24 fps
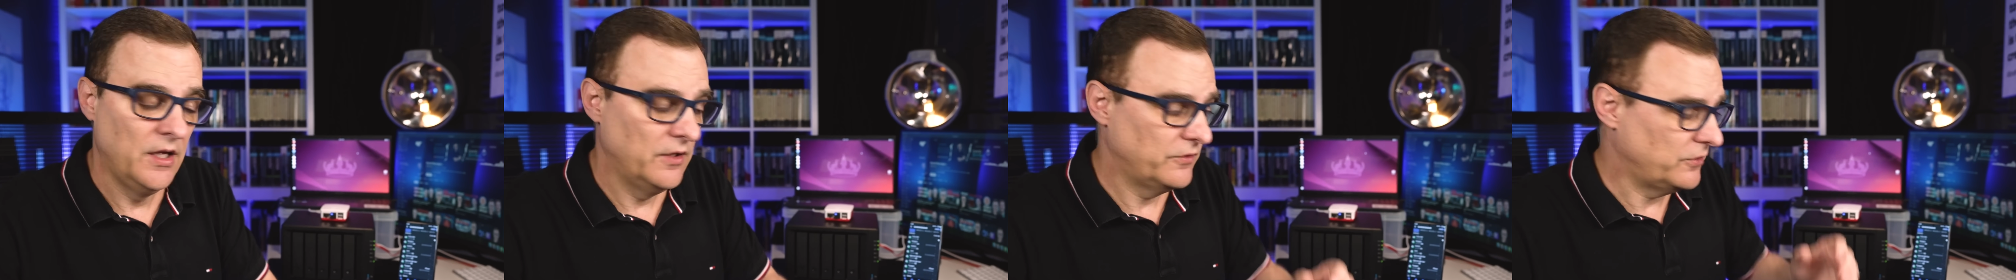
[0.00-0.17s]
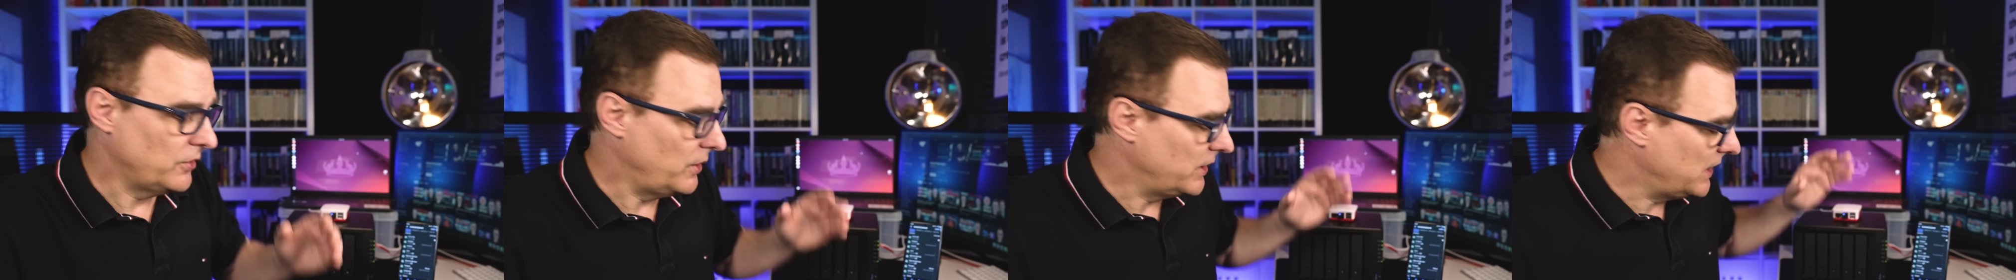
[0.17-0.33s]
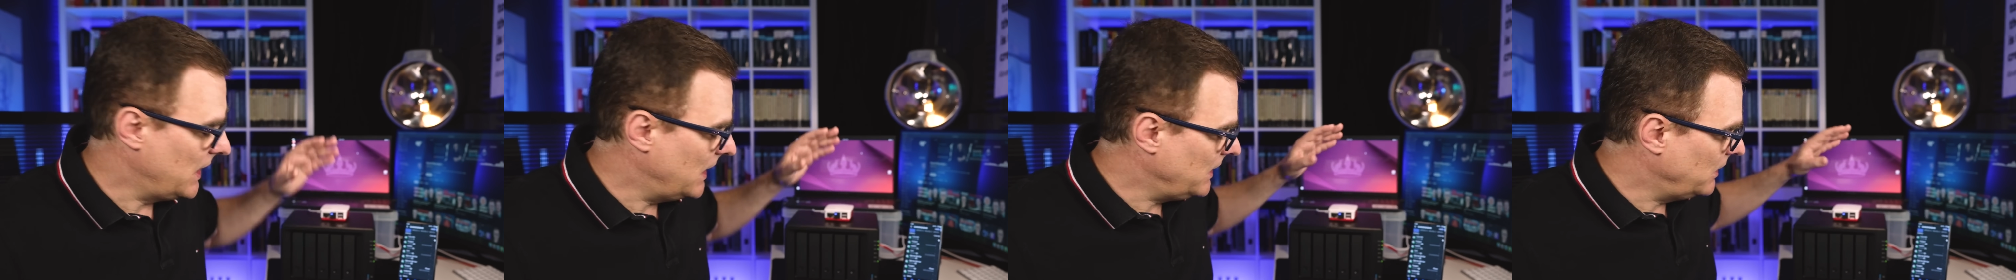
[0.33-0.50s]

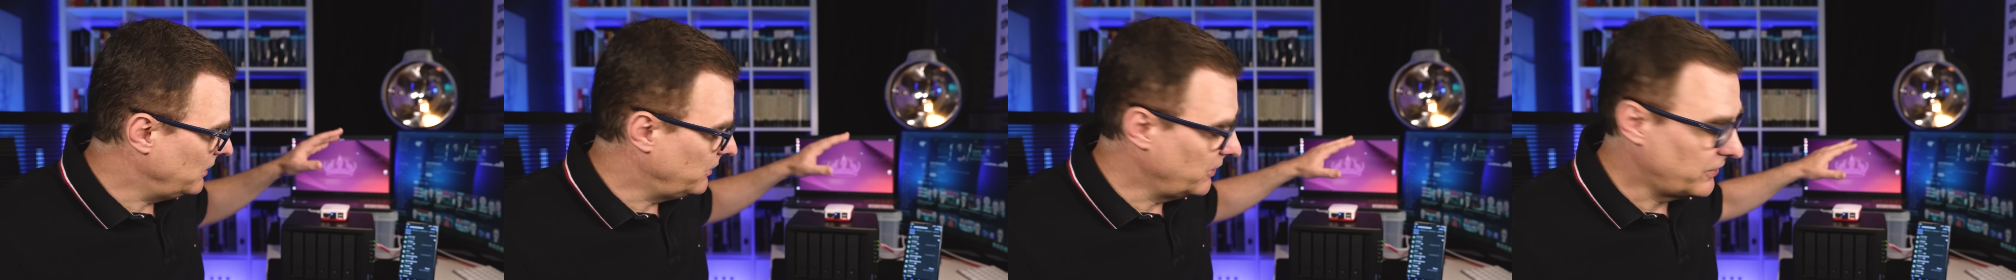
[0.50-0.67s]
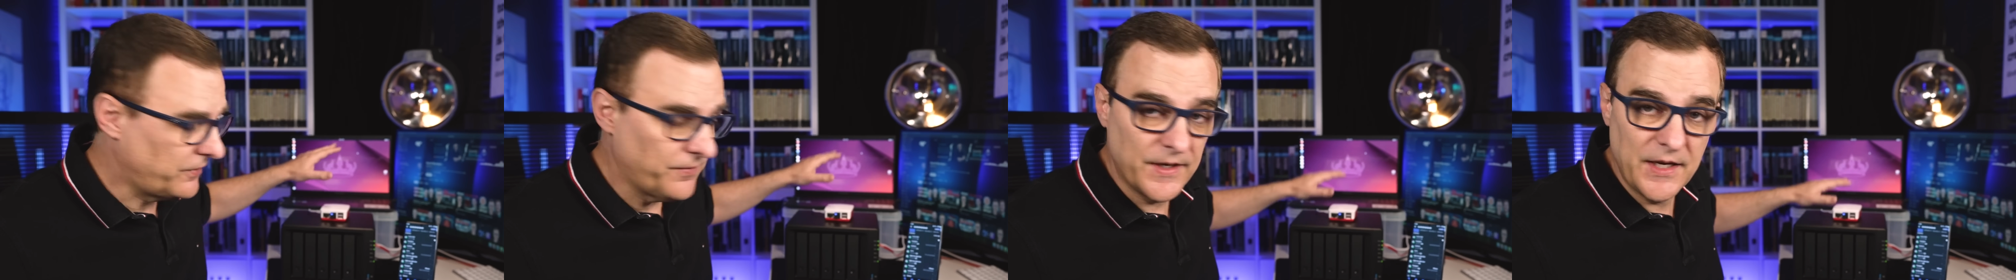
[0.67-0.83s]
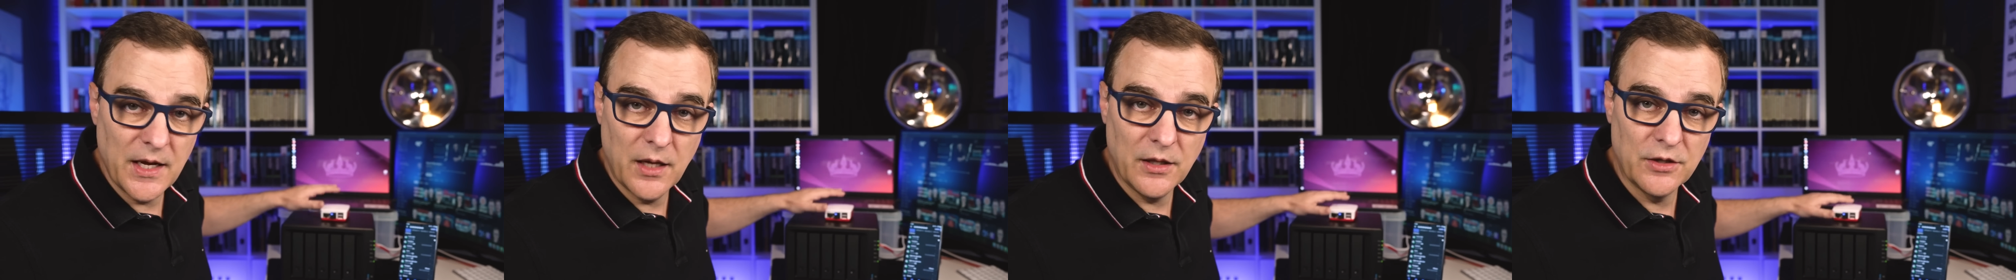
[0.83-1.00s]
So again, in this
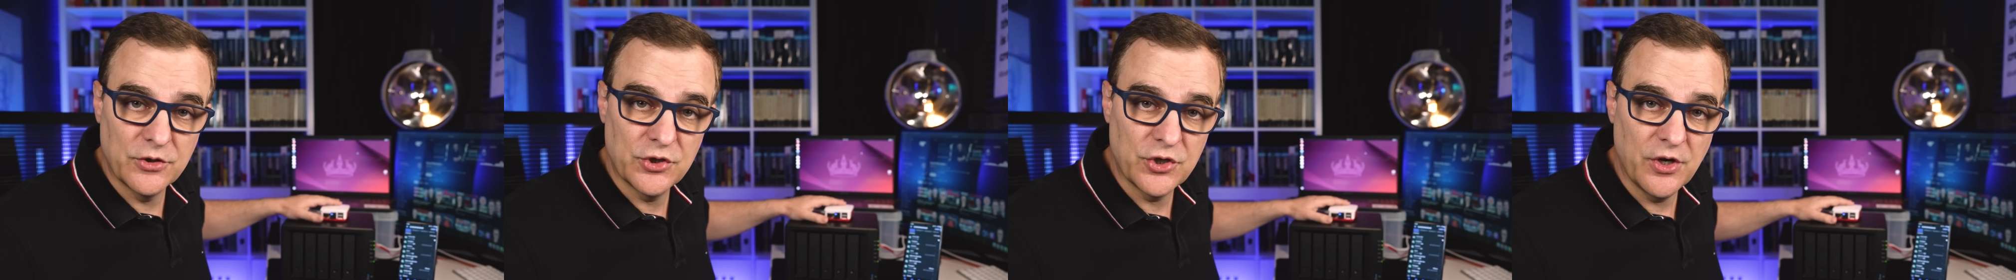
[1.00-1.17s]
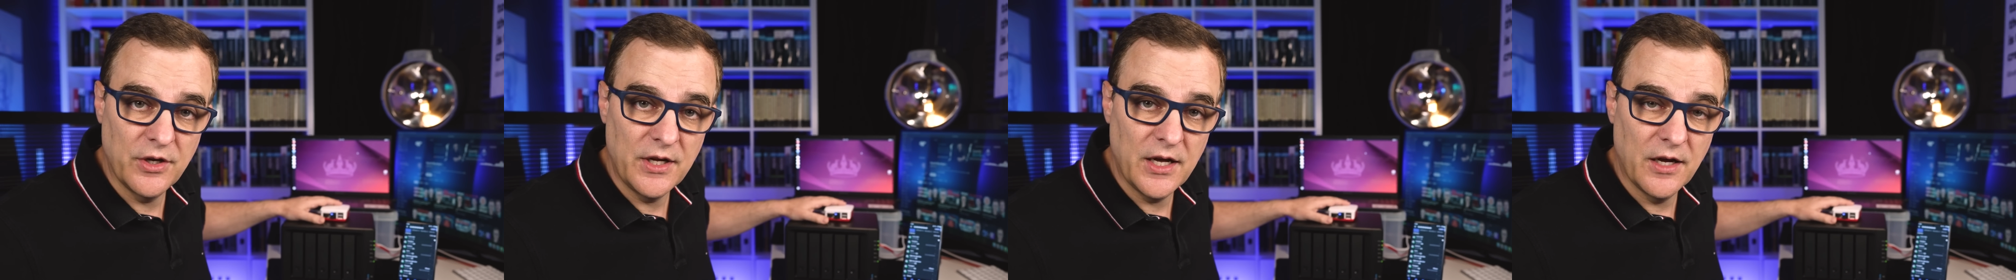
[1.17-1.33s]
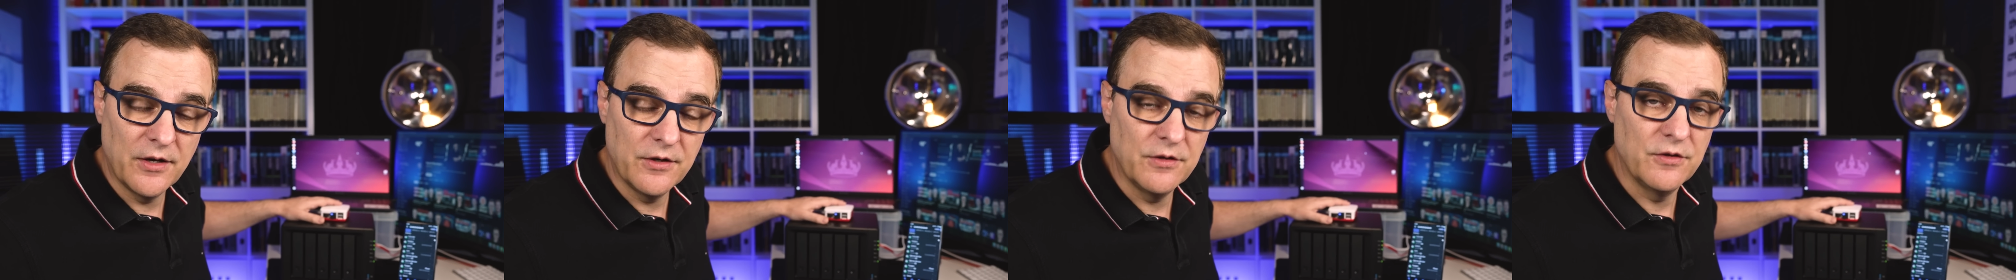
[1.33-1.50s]
video, I'll show
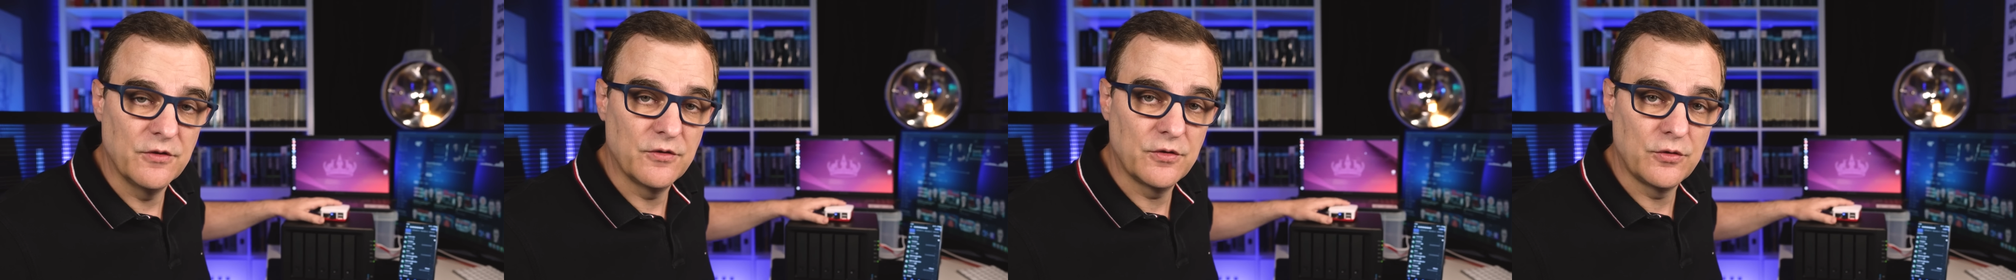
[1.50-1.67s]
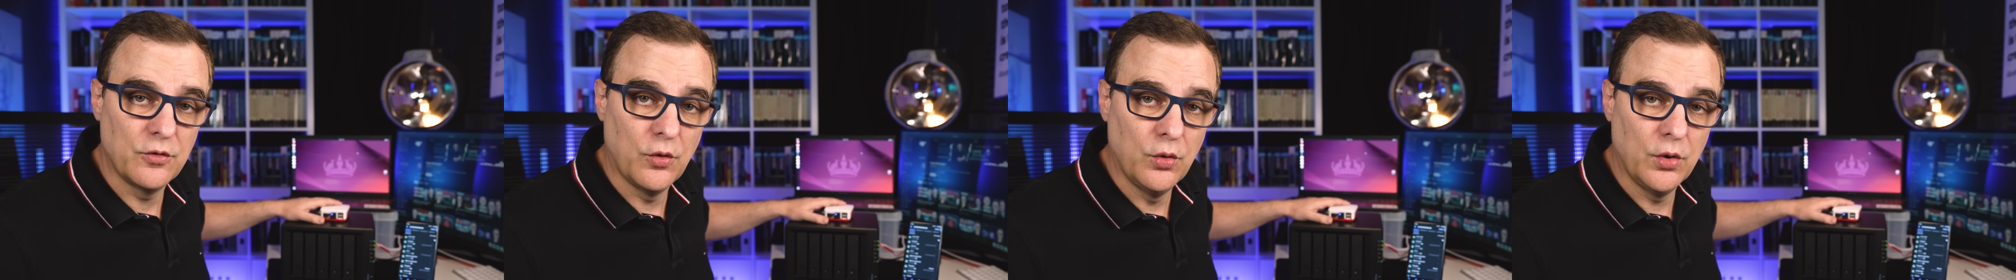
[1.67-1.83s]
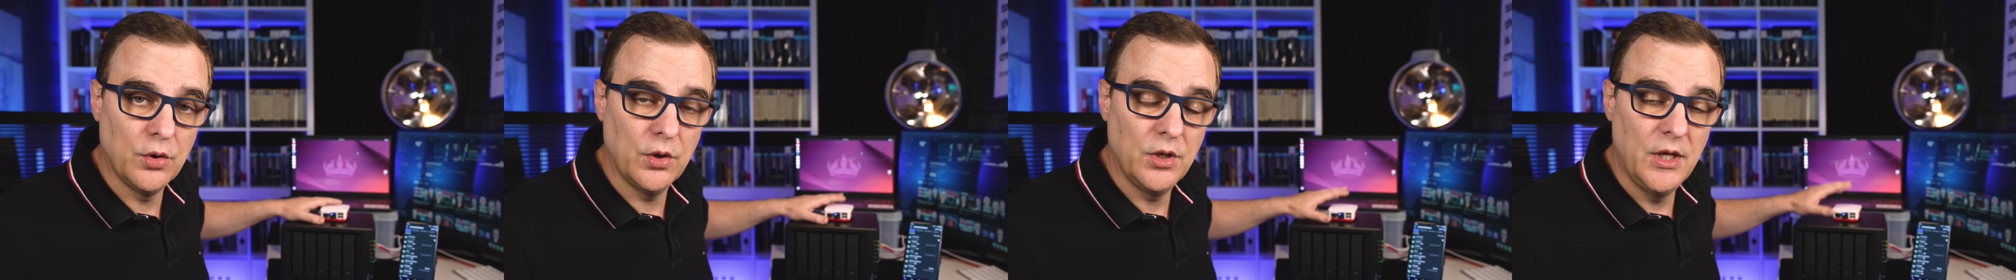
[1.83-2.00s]
you how to
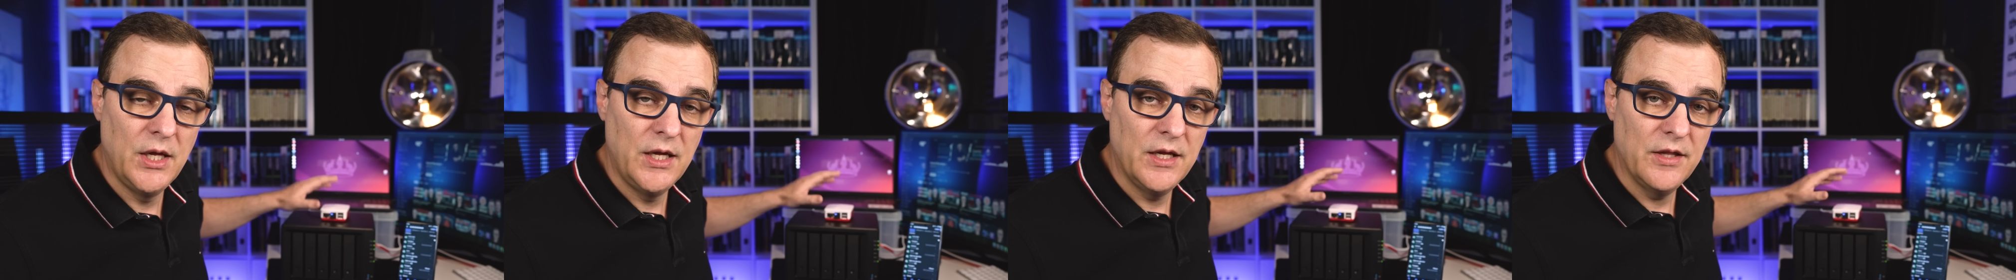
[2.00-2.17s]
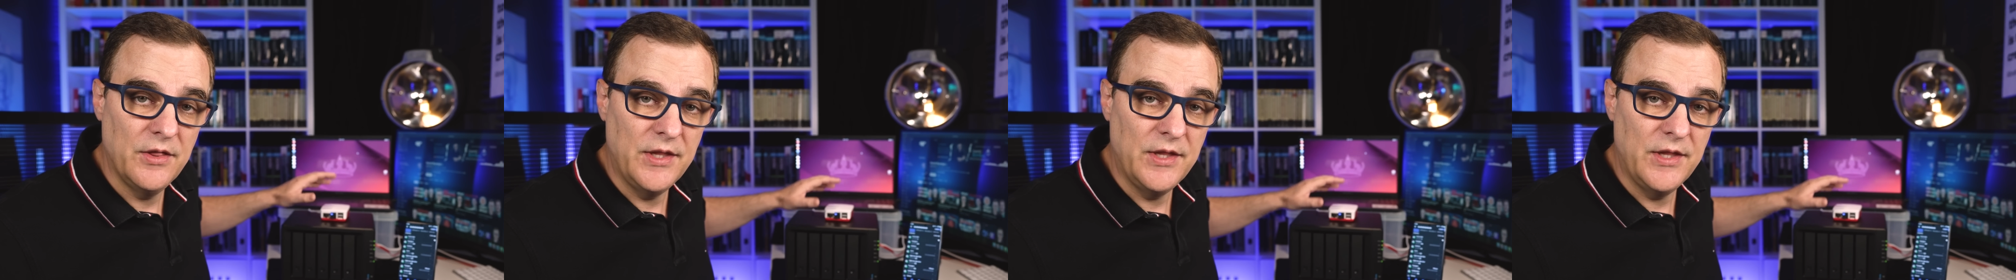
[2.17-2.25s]
install